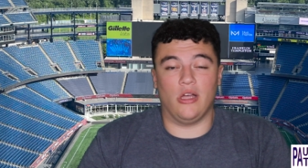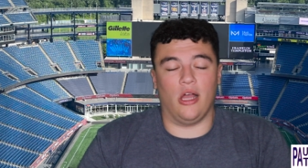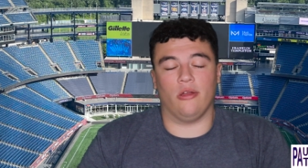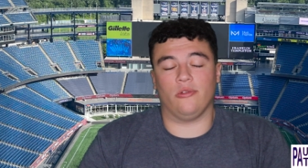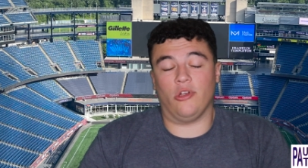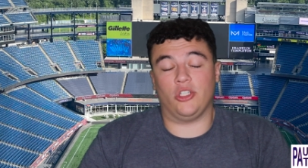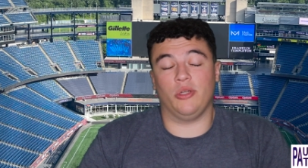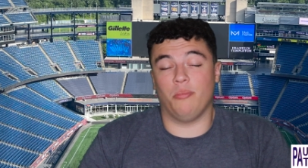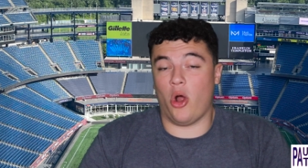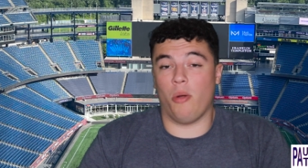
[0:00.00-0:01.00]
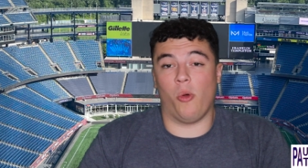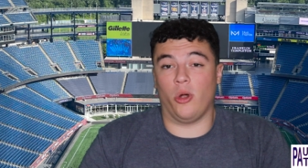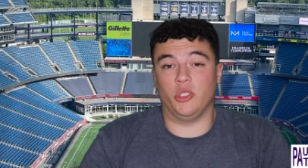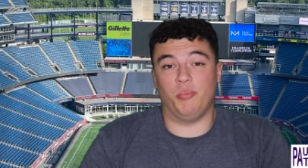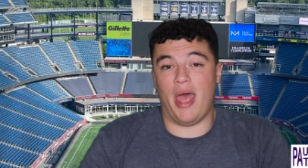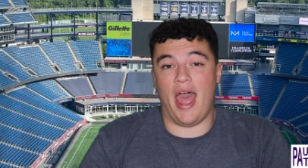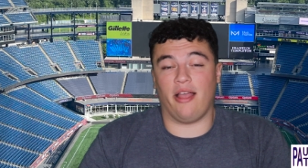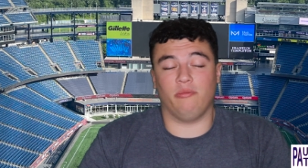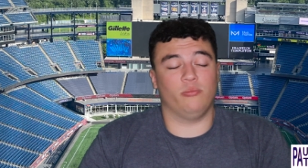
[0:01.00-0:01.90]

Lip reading: Barmore is back